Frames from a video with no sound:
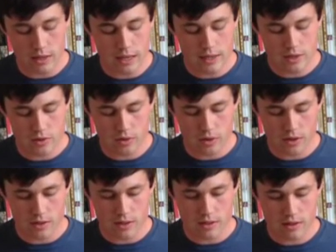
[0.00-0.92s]
last
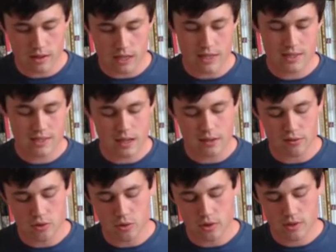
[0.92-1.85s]
chorus, into the last set
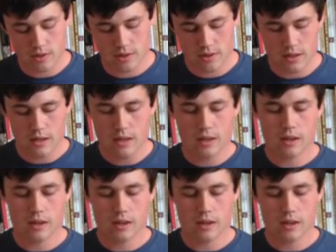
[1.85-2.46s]
of choruses.